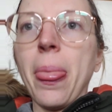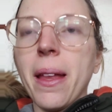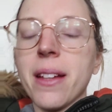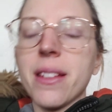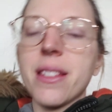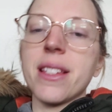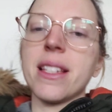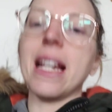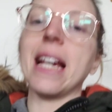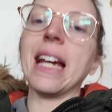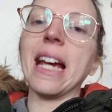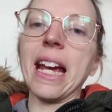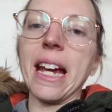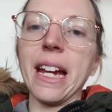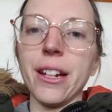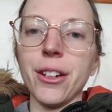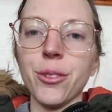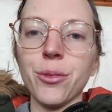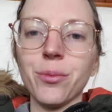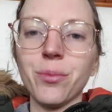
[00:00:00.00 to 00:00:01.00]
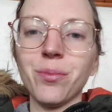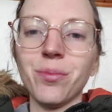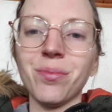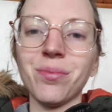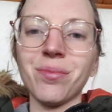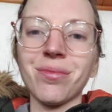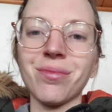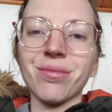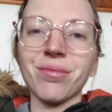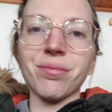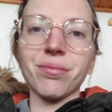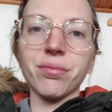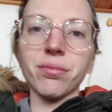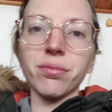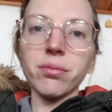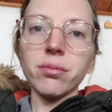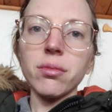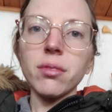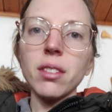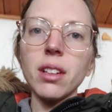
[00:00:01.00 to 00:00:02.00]
It's day
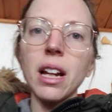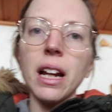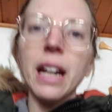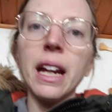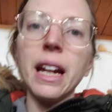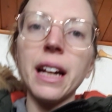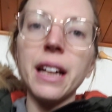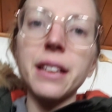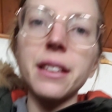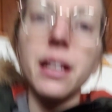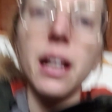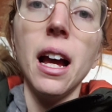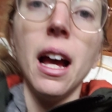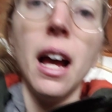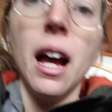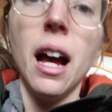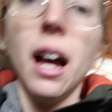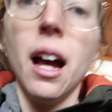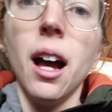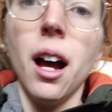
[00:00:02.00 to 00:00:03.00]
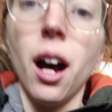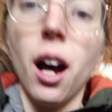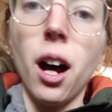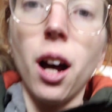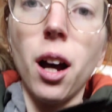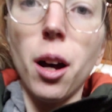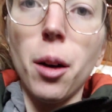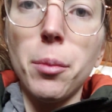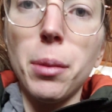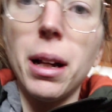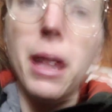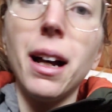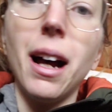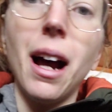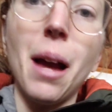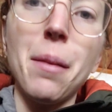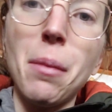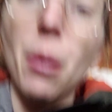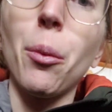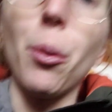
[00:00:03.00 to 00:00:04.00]
8, and
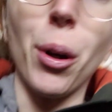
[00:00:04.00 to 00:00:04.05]
I'm at